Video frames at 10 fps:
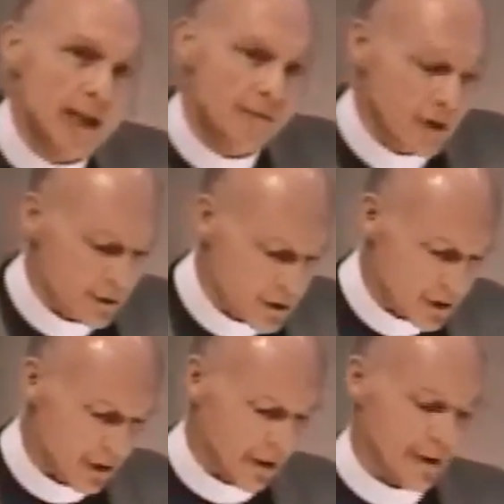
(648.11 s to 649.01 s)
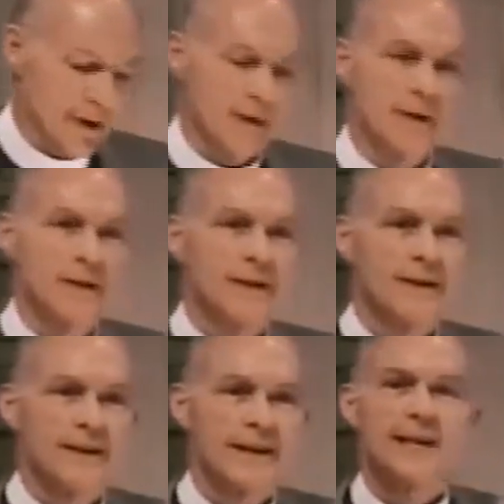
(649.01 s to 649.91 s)
chief concern
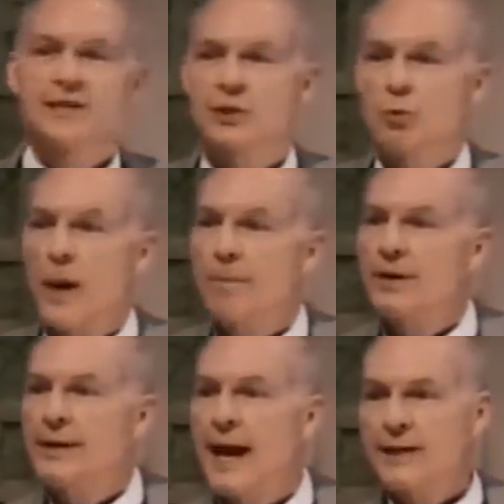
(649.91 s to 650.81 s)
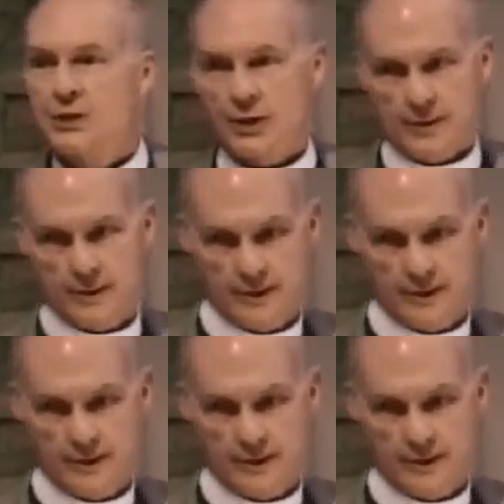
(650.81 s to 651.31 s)
is his reputation.